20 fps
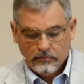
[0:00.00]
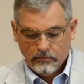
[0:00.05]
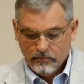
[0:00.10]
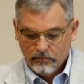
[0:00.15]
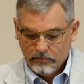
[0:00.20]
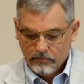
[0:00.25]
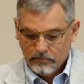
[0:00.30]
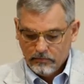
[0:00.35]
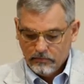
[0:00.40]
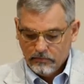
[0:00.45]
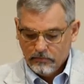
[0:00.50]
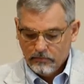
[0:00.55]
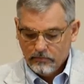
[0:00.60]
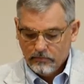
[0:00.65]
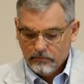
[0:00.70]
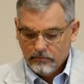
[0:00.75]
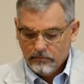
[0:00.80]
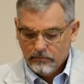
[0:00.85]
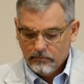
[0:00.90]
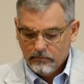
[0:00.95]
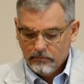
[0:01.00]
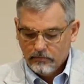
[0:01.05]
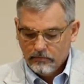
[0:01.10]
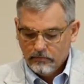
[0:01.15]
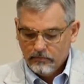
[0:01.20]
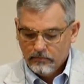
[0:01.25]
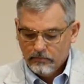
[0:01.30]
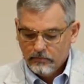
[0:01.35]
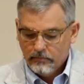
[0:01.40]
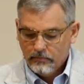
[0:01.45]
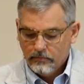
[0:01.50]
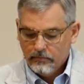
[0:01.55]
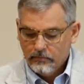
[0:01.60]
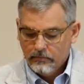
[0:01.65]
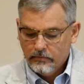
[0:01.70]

(no one is talking)